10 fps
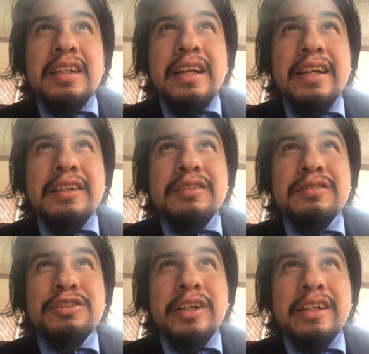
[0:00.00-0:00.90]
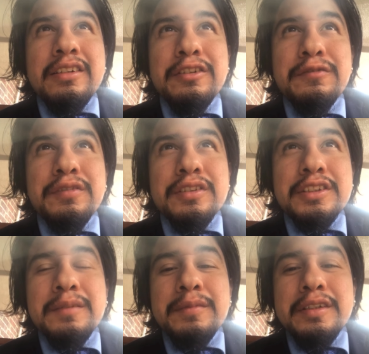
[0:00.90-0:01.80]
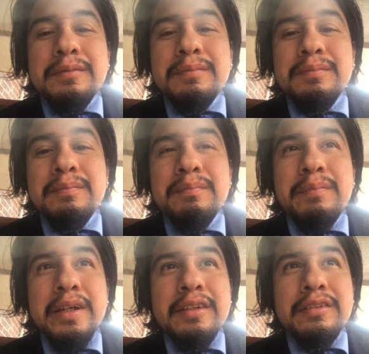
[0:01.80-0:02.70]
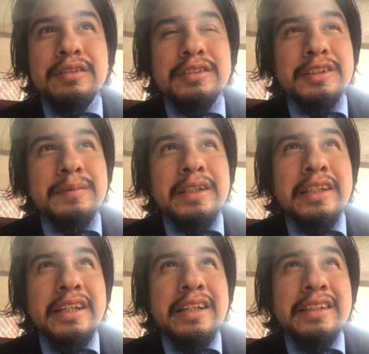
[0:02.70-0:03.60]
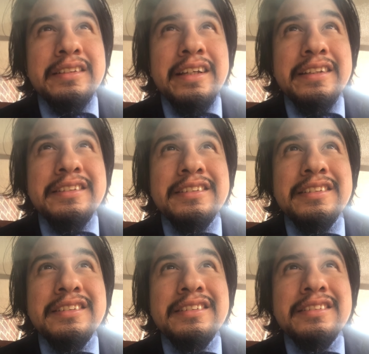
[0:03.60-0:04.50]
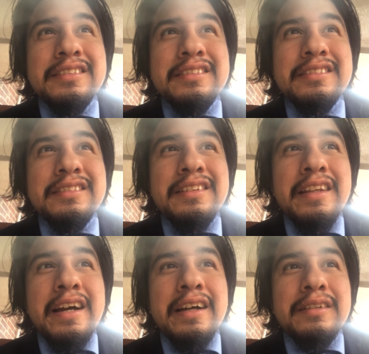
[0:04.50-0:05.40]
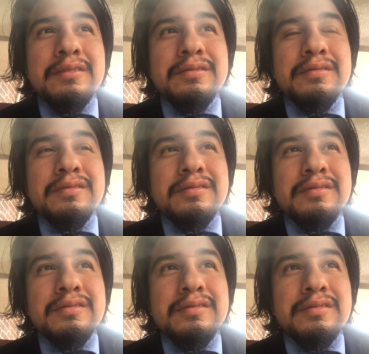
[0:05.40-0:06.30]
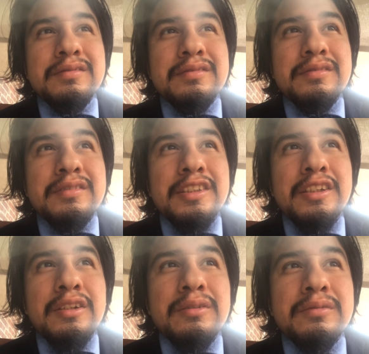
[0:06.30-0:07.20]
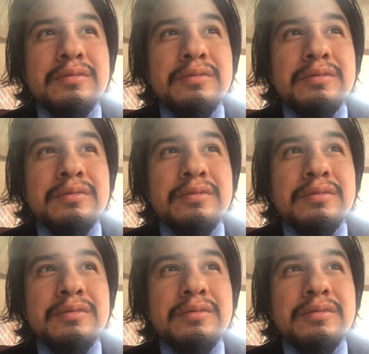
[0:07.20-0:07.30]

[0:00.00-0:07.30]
and try to look for something better or something that that's not you know